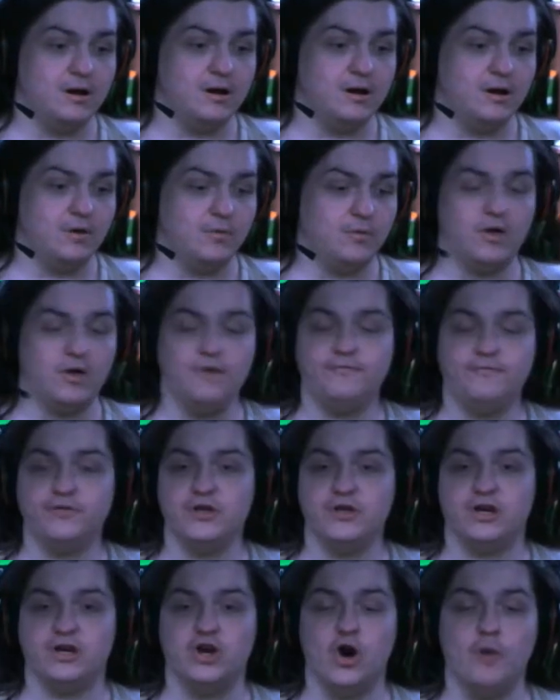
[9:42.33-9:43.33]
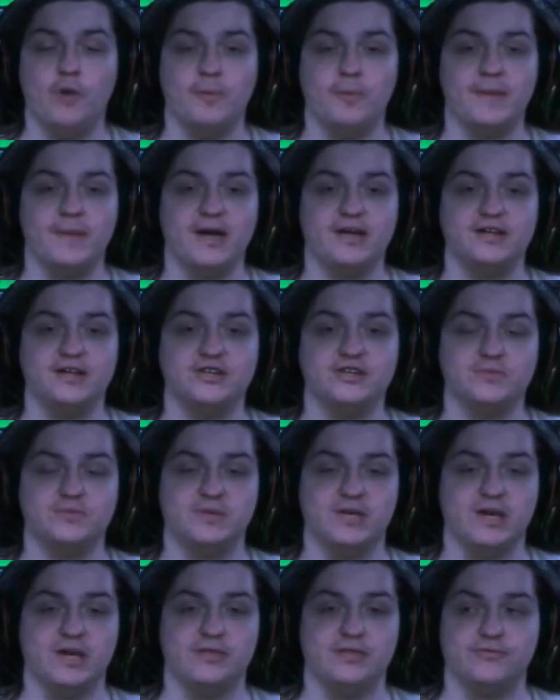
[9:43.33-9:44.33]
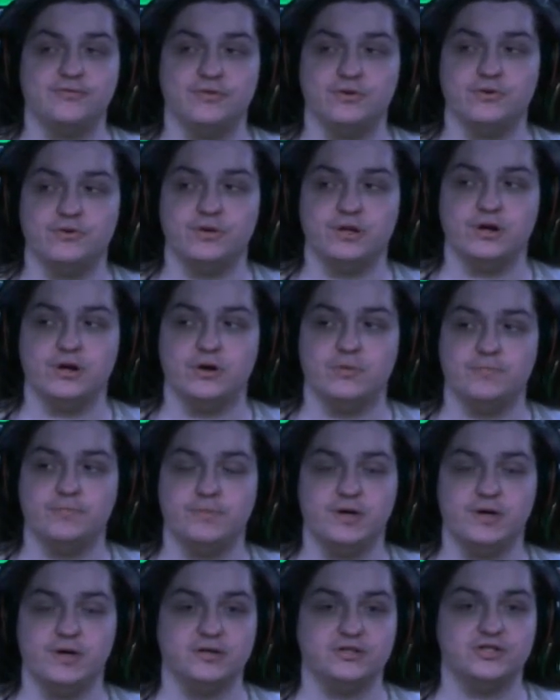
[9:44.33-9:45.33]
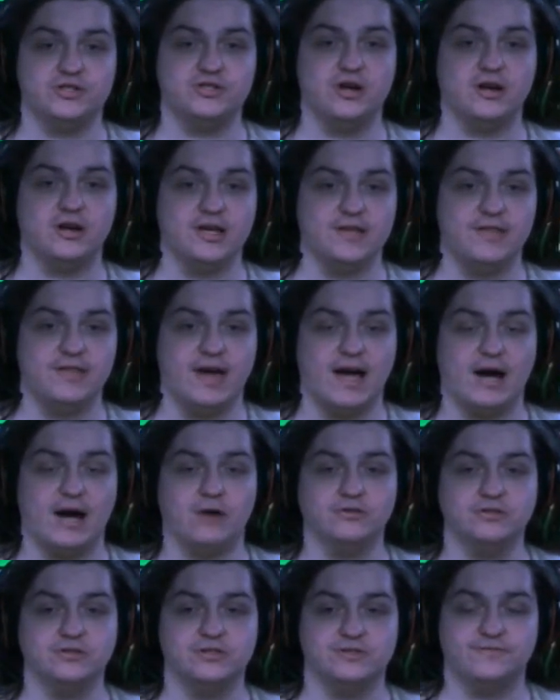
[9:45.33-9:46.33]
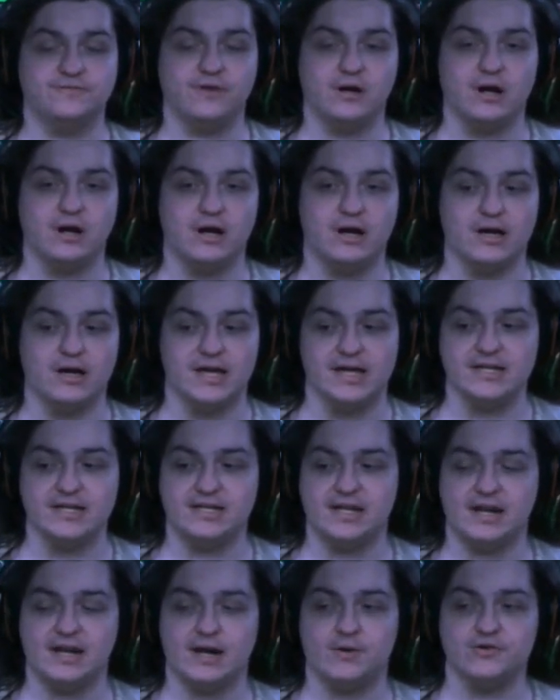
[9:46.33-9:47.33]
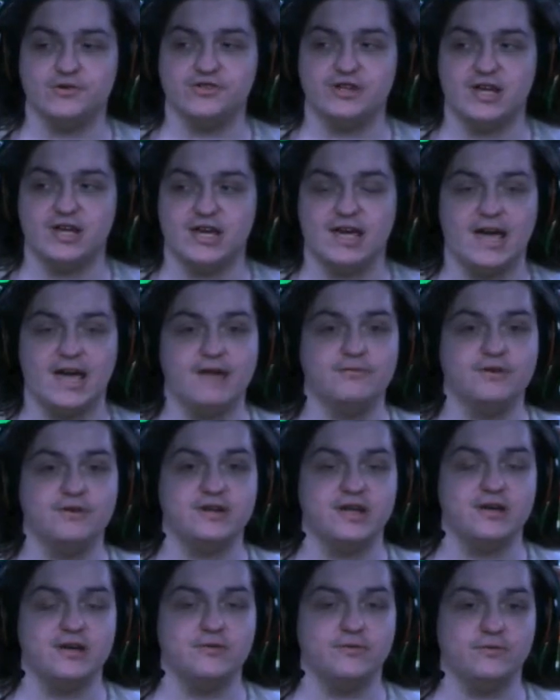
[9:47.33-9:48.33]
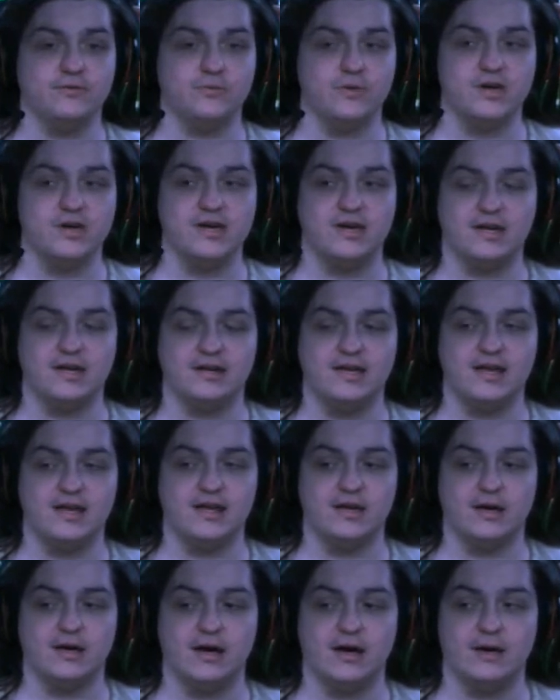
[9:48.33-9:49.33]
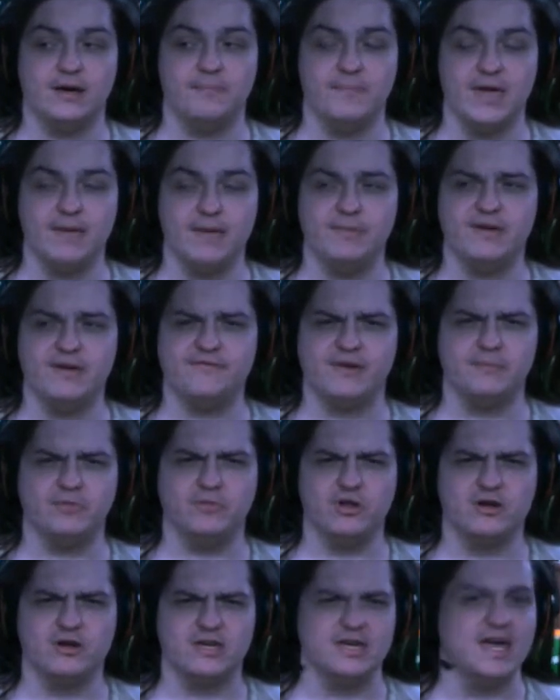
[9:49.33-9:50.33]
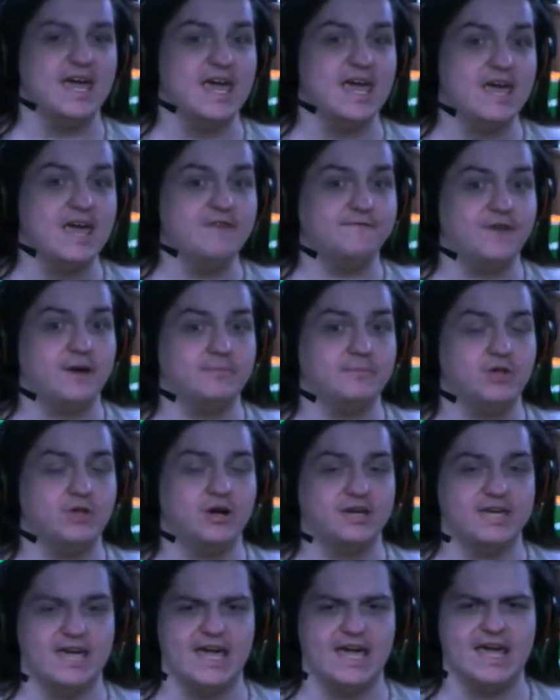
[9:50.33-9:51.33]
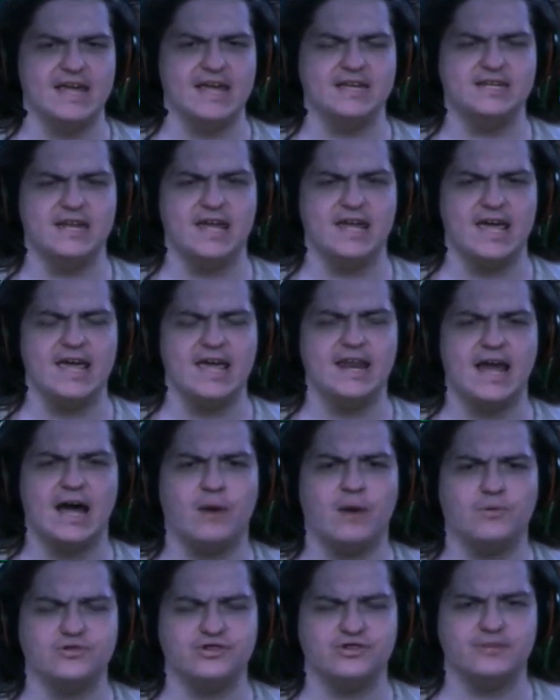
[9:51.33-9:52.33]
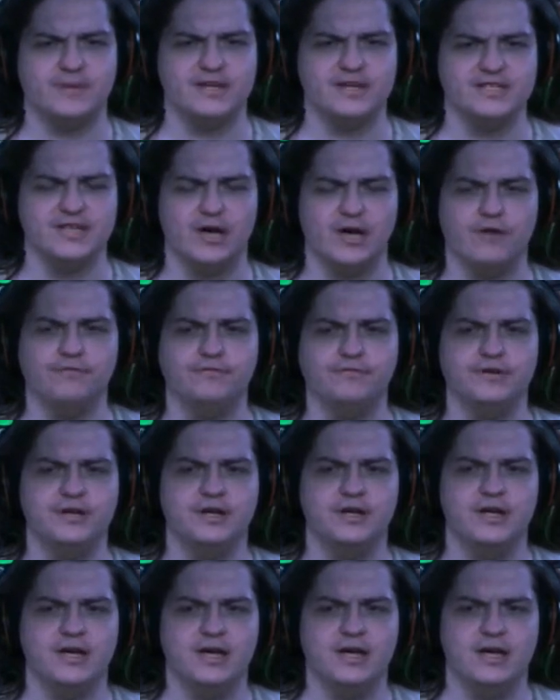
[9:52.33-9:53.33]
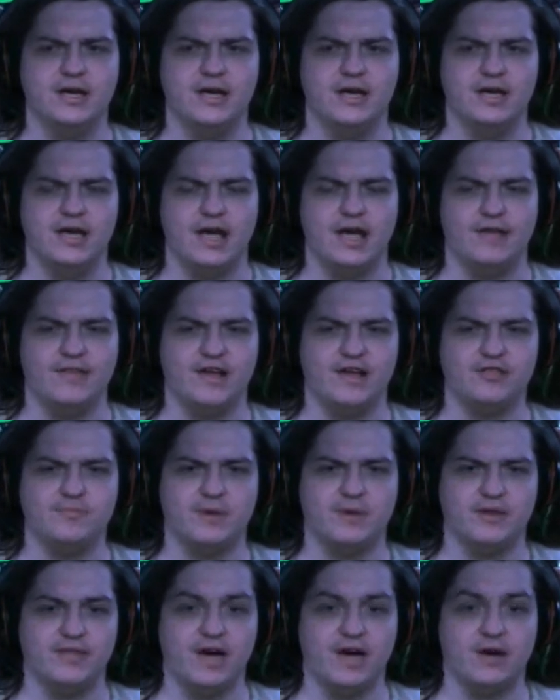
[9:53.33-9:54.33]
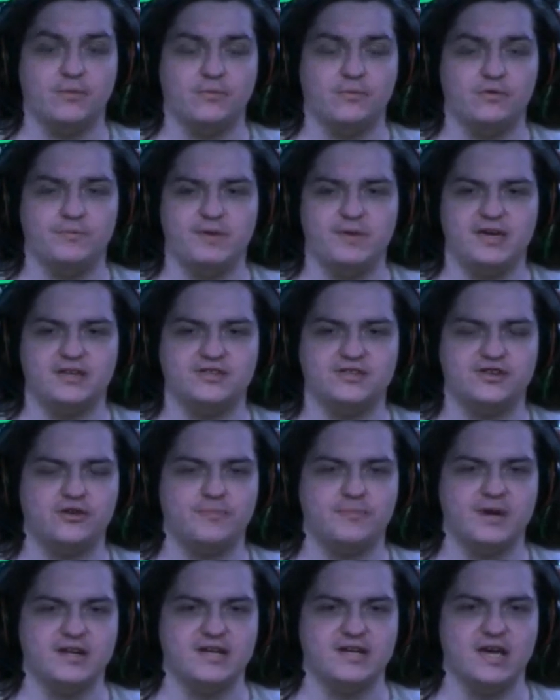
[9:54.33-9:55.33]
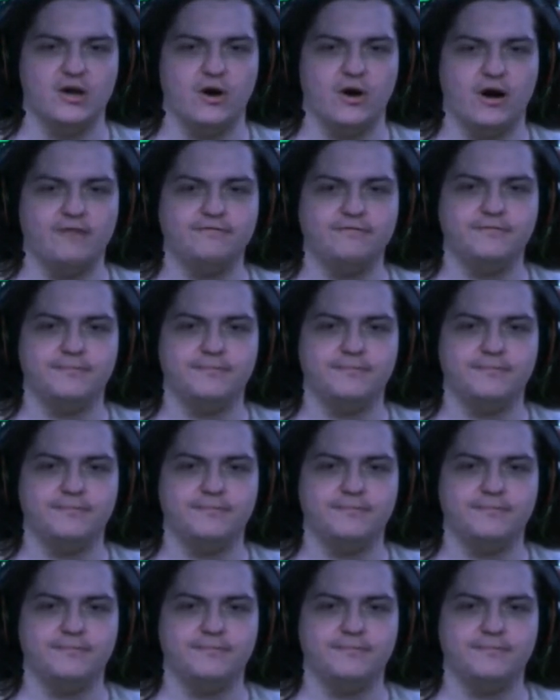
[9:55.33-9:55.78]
hopefully a coping mechanism to get through, being stuck in the house for 18 hours a day, every day of the week, and getting, maybe if I'm lucky, 8 hours to myself. And that would be considered my day off.